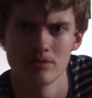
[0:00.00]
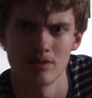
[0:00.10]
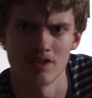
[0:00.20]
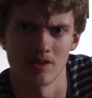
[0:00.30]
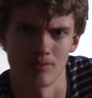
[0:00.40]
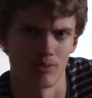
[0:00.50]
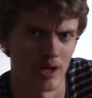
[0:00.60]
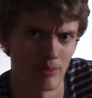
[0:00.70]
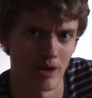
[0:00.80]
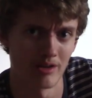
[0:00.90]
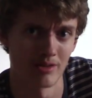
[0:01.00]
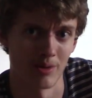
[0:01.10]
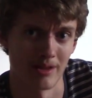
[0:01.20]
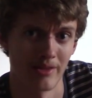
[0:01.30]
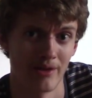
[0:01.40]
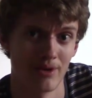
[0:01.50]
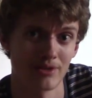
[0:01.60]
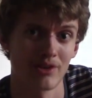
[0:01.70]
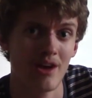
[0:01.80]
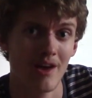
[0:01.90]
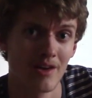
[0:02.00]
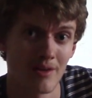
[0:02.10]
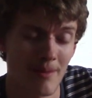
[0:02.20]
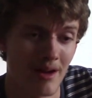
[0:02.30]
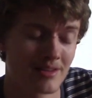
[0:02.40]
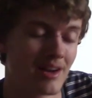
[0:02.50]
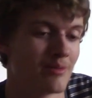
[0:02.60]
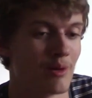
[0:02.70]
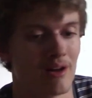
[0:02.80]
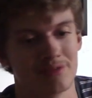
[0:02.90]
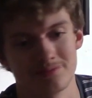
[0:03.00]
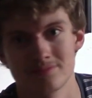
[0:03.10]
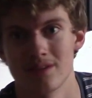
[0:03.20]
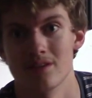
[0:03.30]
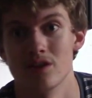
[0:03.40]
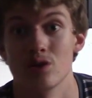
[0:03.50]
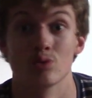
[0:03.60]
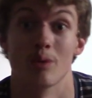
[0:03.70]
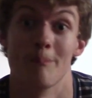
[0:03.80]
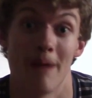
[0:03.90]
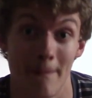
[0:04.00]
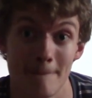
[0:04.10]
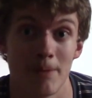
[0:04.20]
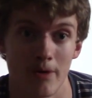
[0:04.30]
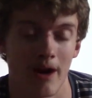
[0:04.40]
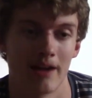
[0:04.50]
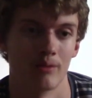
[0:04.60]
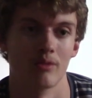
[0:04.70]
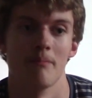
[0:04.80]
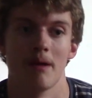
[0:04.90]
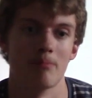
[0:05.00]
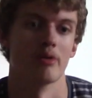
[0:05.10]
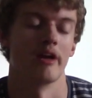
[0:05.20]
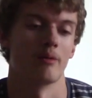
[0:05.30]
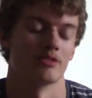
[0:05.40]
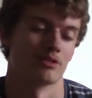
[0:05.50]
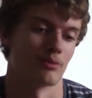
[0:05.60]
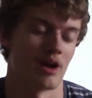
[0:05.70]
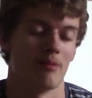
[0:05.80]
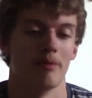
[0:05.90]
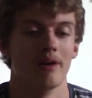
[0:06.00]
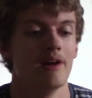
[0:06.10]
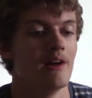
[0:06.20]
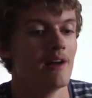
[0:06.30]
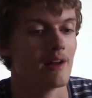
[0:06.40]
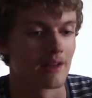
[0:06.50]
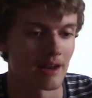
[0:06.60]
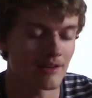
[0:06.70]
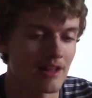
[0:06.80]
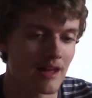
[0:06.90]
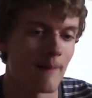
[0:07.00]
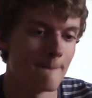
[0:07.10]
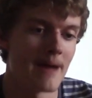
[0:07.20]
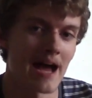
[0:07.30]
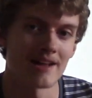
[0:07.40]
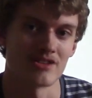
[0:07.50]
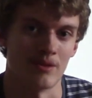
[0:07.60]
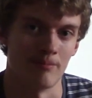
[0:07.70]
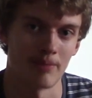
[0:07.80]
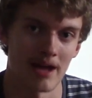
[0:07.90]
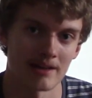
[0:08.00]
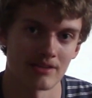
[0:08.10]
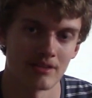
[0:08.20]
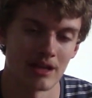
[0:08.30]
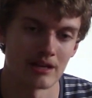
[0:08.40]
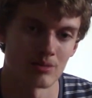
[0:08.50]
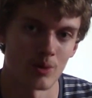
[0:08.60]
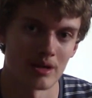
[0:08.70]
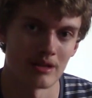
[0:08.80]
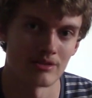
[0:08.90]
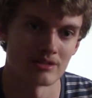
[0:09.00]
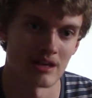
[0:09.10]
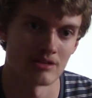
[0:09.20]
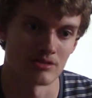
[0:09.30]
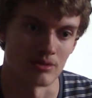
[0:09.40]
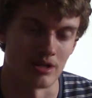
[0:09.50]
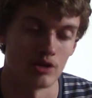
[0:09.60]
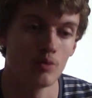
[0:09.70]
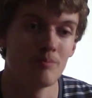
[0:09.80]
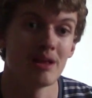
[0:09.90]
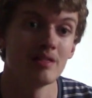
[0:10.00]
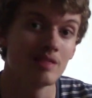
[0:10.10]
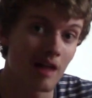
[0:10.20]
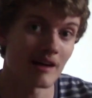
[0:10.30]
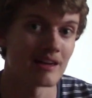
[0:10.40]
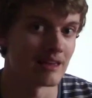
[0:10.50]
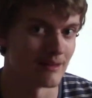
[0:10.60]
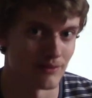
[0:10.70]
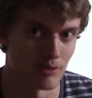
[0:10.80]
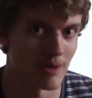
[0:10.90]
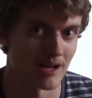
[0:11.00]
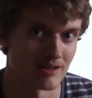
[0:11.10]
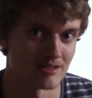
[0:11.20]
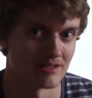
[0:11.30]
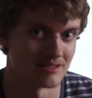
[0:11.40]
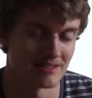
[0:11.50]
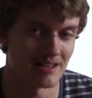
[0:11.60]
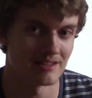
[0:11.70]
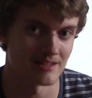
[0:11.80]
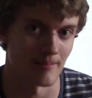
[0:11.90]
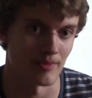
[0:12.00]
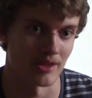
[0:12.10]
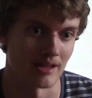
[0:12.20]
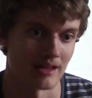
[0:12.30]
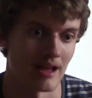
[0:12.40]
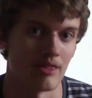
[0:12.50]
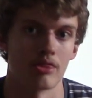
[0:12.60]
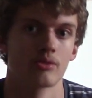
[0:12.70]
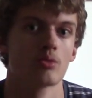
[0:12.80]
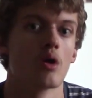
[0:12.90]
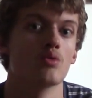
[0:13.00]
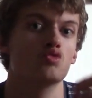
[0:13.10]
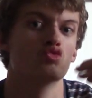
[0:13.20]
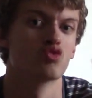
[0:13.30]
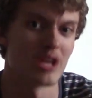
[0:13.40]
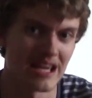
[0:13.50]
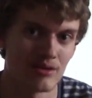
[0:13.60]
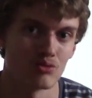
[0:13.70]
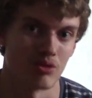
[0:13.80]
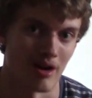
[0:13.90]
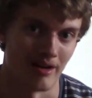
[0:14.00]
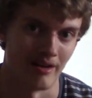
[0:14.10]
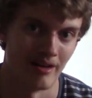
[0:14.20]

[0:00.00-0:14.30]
It was a rerun, 20th anniversary. Do you remember? I don't remember it, I wasn't around, but can you, like, imagine back in the late 20th century, you'd be lucky if you managed to see something again through a rerun.